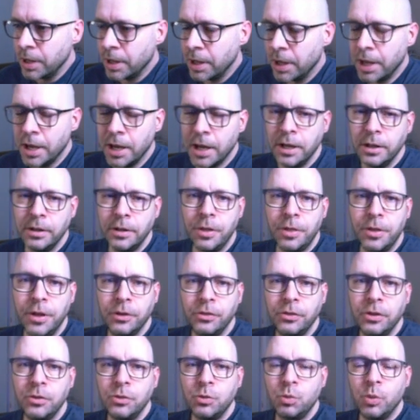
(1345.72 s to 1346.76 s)
And
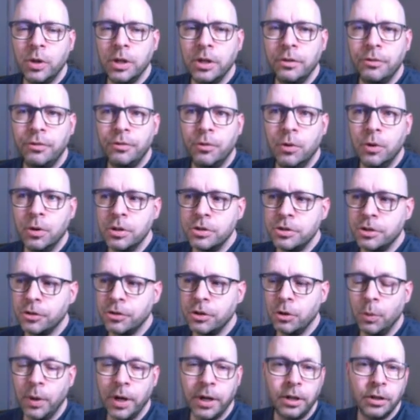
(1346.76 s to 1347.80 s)
this is written for
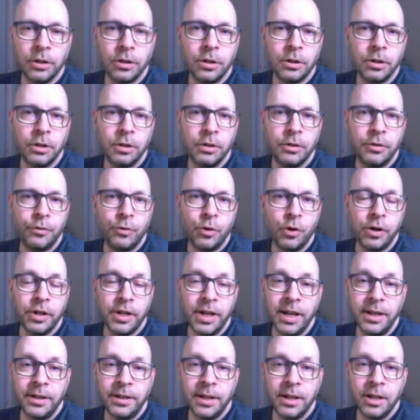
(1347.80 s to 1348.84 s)
just a regular
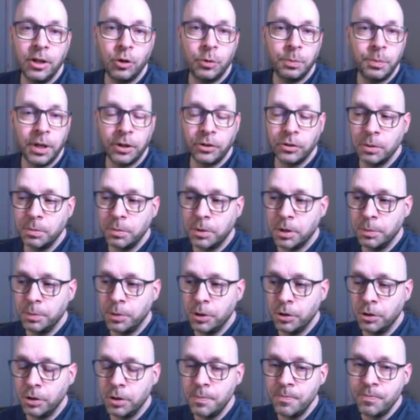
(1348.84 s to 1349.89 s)
48K Spectrum
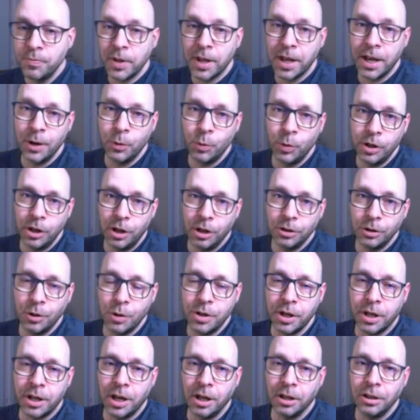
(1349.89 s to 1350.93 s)
computer. And we all know
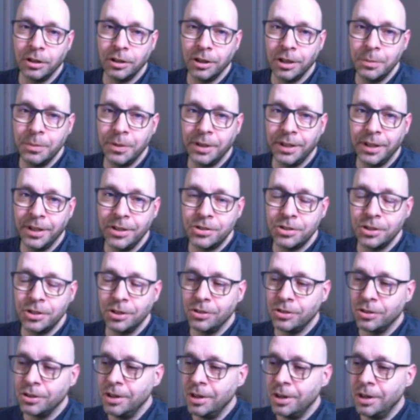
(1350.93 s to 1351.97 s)
the color
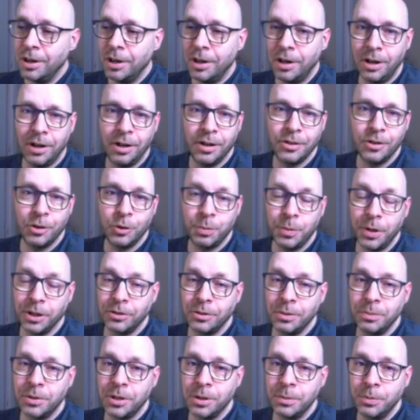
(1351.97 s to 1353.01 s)
limitations on the
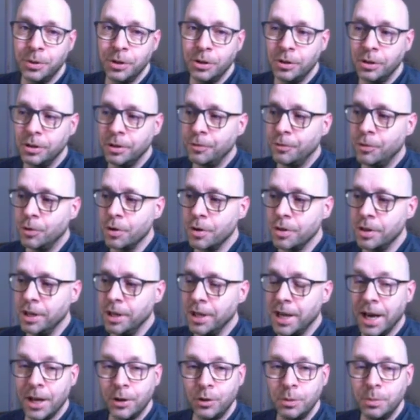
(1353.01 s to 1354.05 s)
Spectrum computer for the
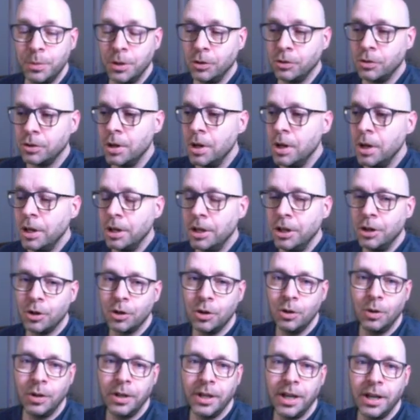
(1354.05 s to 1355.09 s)
attributes. You can
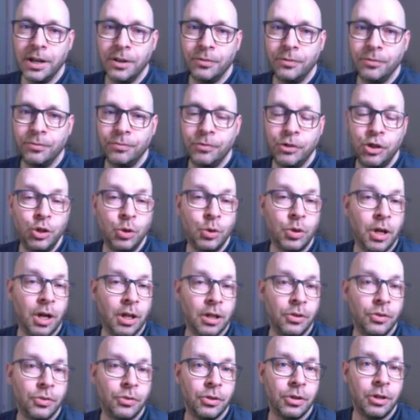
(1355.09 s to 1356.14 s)
only have 2
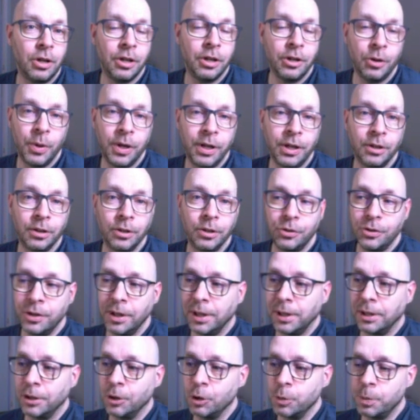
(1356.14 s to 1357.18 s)
colors on a regular
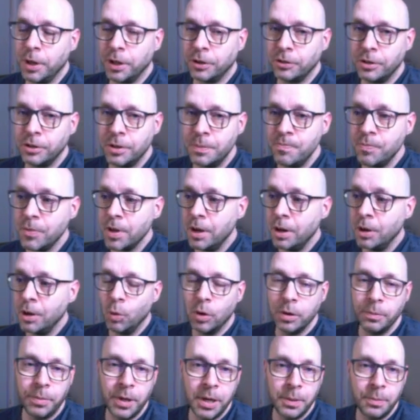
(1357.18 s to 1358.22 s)
Sinclair Spectrum,
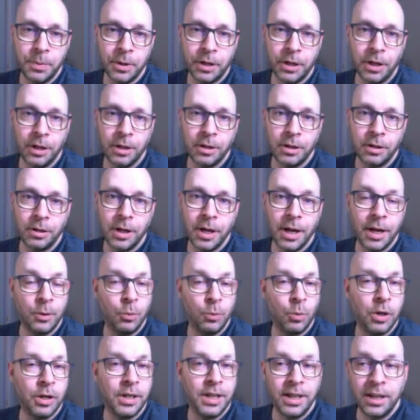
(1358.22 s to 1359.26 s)
one paper color and
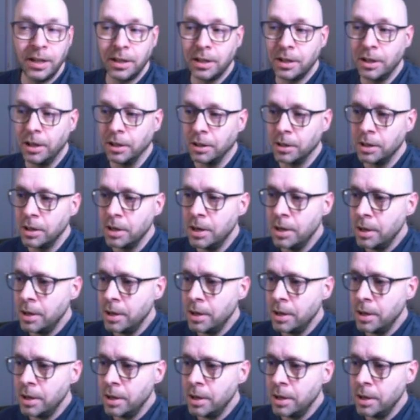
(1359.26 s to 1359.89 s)
one ink color.